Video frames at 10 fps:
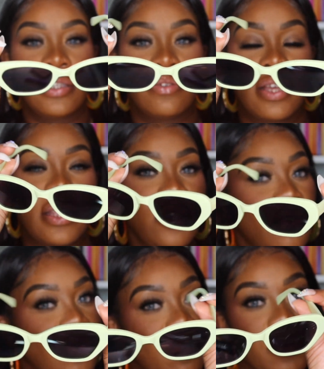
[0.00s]
Still got that
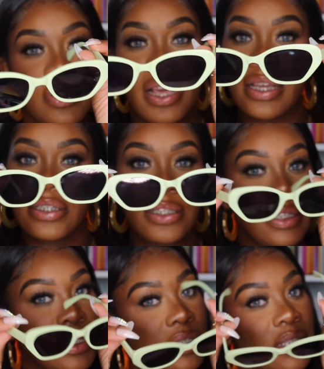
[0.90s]
UV
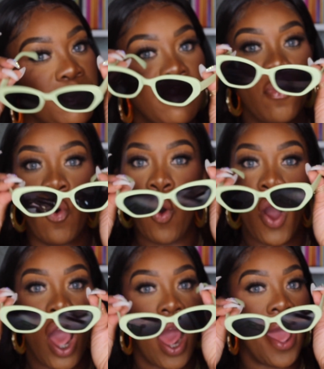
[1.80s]
protection. Let's put them
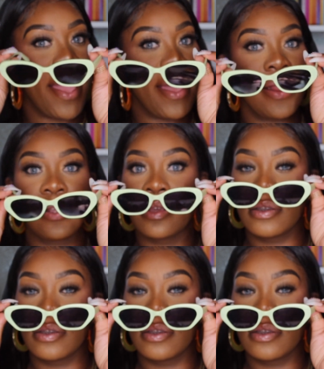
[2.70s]
on.